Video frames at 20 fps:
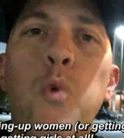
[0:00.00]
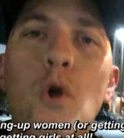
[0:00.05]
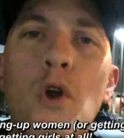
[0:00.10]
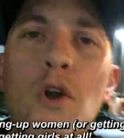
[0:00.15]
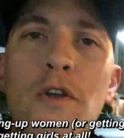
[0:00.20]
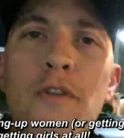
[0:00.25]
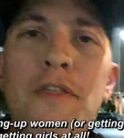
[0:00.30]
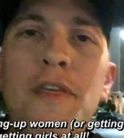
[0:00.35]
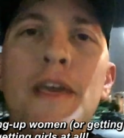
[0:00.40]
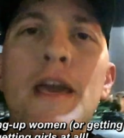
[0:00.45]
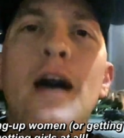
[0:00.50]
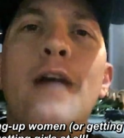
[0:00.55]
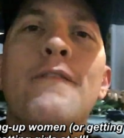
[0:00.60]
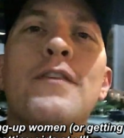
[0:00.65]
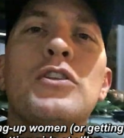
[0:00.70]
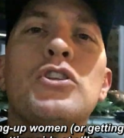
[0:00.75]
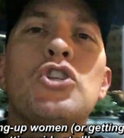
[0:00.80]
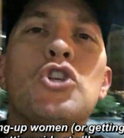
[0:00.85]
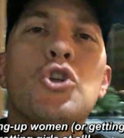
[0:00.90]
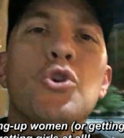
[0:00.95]
worthy
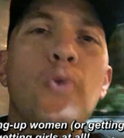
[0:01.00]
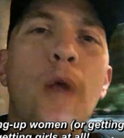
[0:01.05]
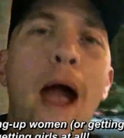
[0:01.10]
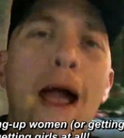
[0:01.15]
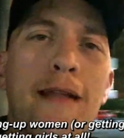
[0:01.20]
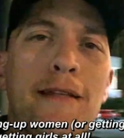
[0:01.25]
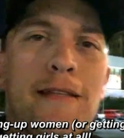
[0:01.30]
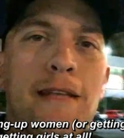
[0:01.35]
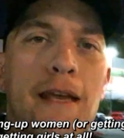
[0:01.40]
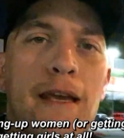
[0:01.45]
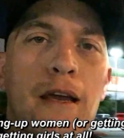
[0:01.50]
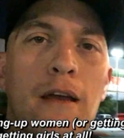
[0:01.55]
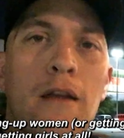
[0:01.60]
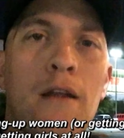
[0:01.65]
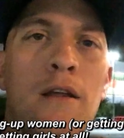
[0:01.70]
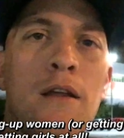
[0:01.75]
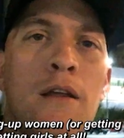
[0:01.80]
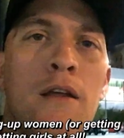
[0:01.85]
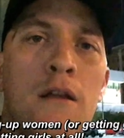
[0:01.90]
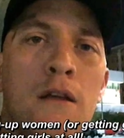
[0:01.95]
of
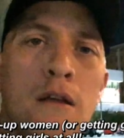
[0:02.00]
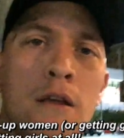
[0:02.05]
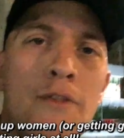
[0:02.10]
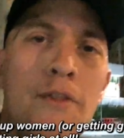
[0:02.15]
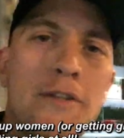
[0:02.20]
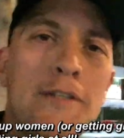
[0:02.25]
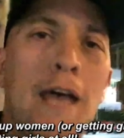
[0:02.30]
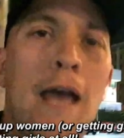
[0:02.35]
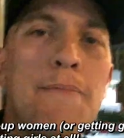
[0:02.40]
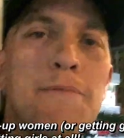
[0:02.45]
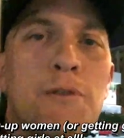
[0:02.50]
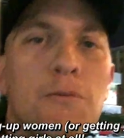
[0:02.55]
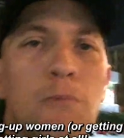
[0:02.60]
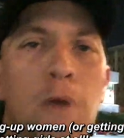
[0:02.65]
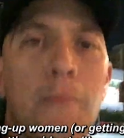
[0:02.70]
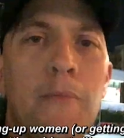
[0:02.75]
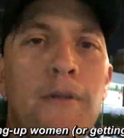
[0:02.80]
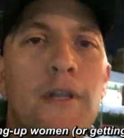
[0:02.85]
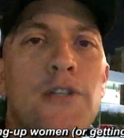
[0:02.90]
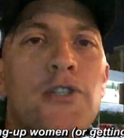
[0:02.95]
attracting the types
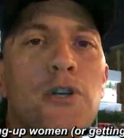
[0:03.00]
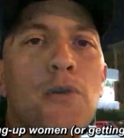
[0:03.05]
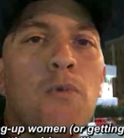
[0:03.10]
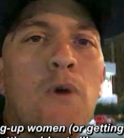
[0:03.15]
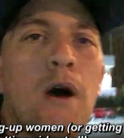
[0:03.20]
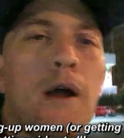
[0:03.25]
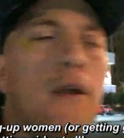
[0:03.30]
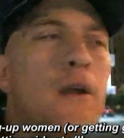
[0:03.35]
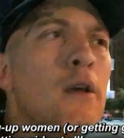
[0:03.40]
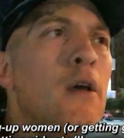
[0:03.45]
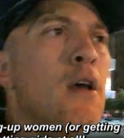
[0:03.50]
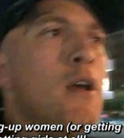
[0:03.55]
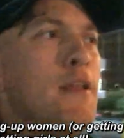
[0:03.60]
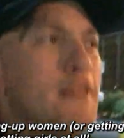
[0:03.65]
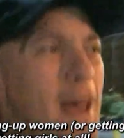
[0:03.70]
of women that you want.